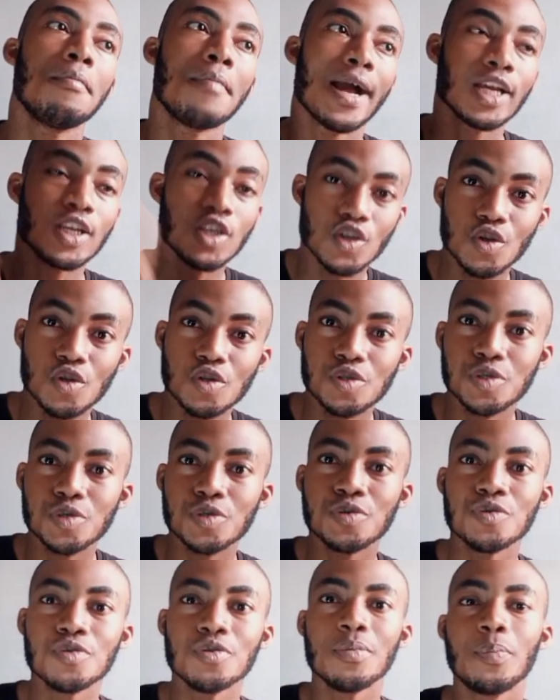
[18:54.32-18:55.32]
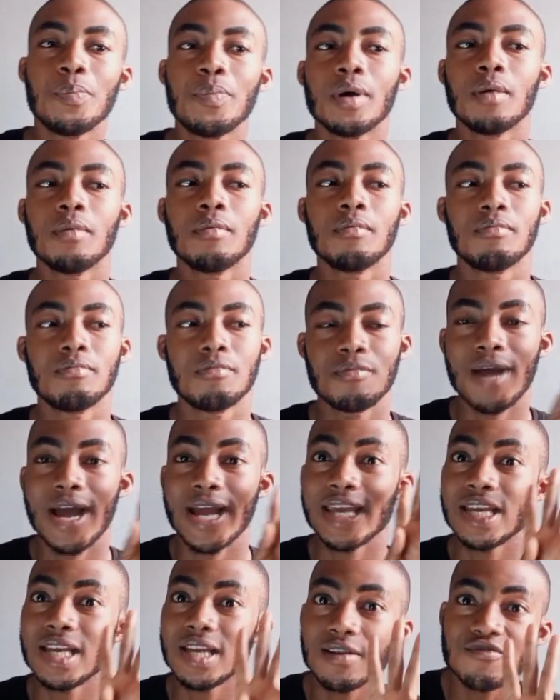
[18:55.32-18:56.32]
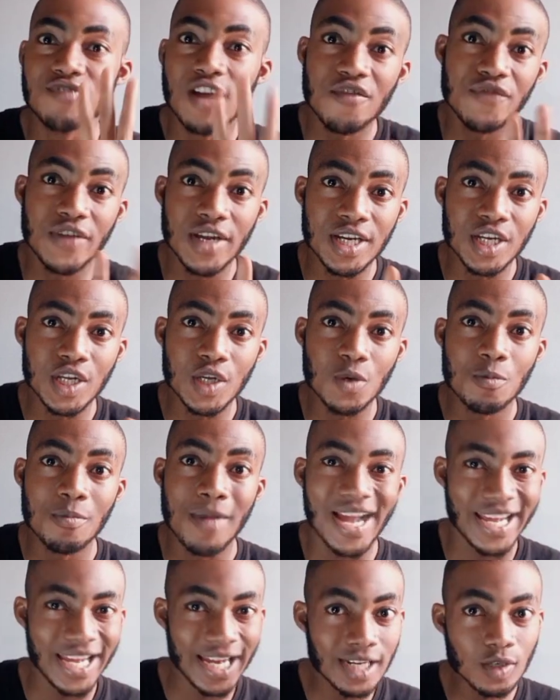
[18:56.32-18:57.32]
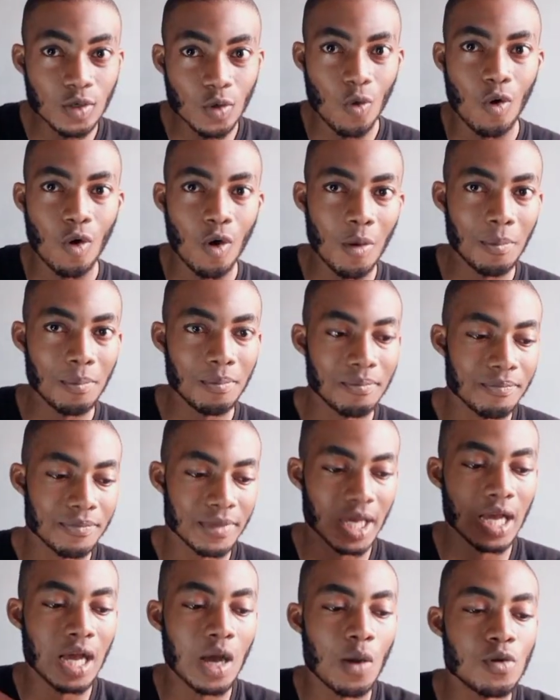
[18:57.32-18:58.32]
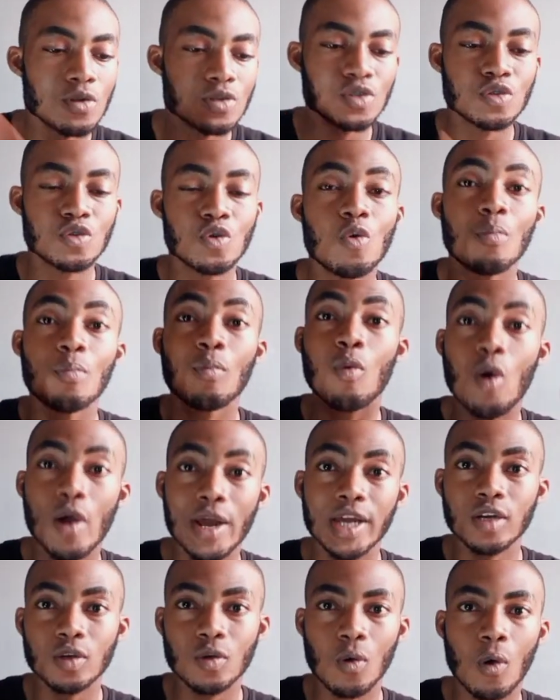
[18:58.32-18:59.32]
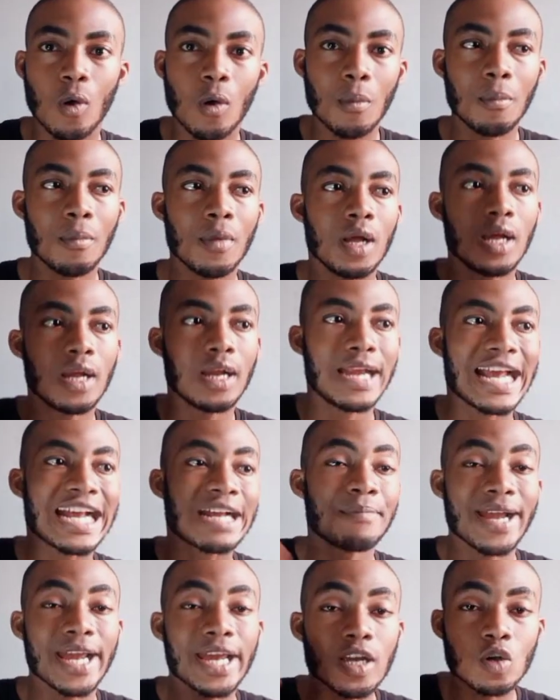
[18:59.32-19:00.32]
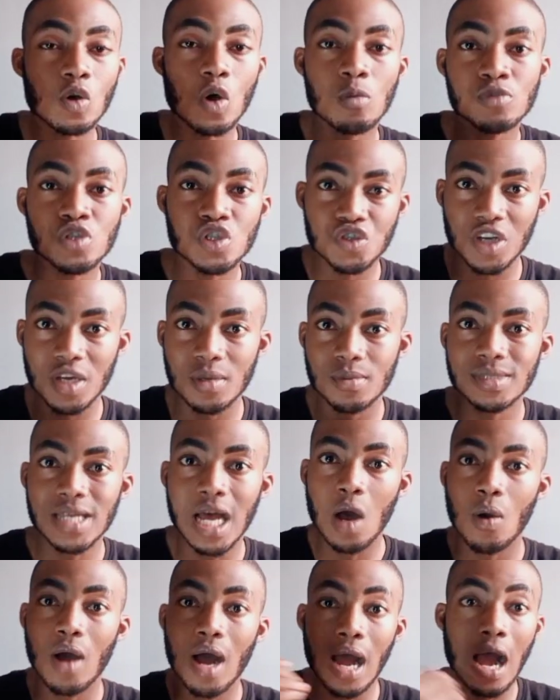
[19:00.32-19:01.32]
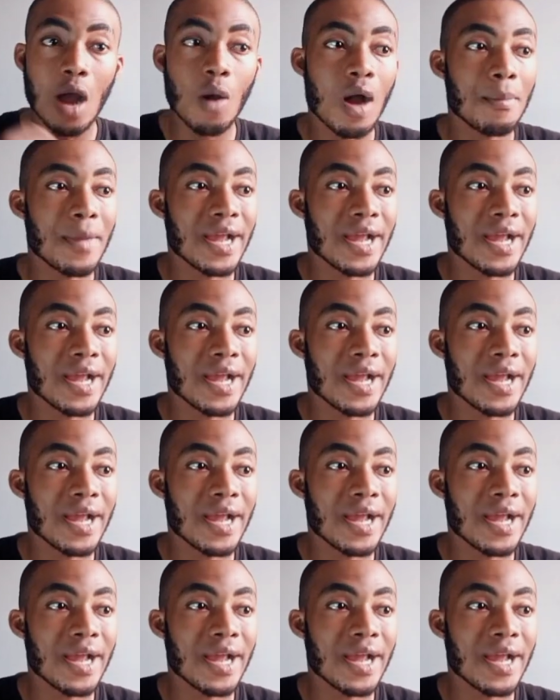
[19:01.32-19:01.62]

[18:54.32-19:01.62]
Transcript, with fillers: my YouTube, my revenue, my income. Yeah, I want to grow more income, like my income streams. How how